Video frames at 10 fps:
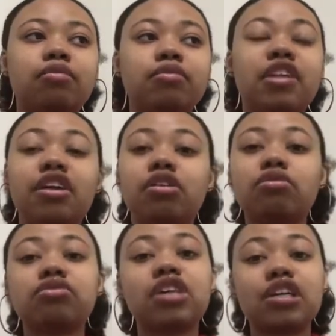they don't
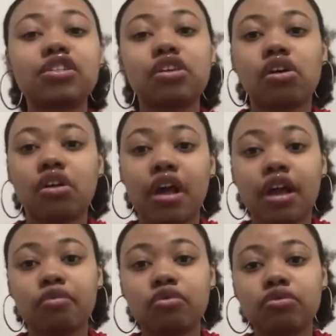test it on
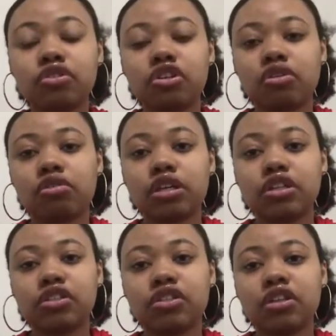animals, so
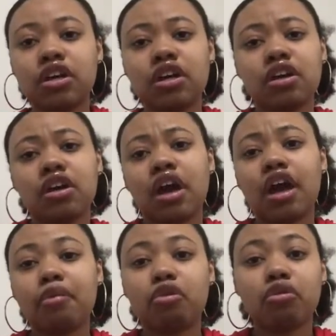it's
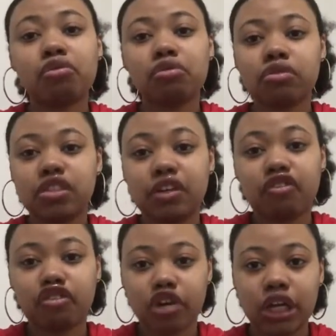animal cruelty
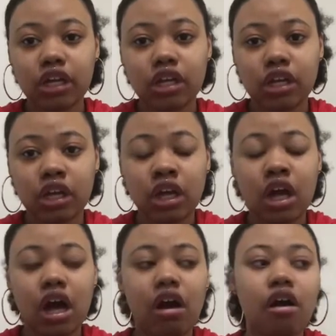free.
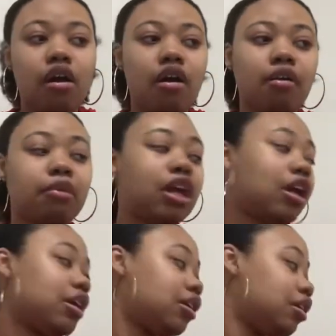
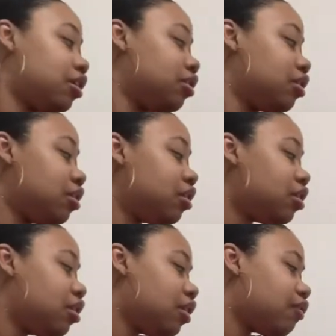And
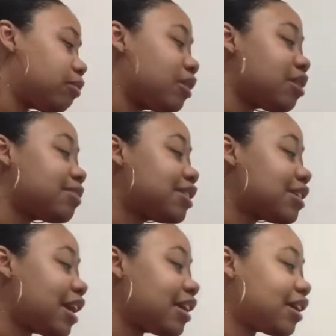if I'm not
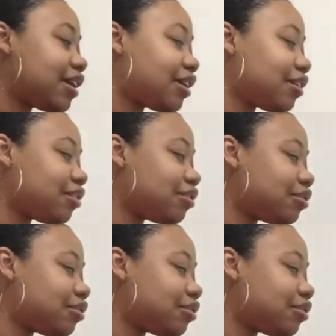mistaken,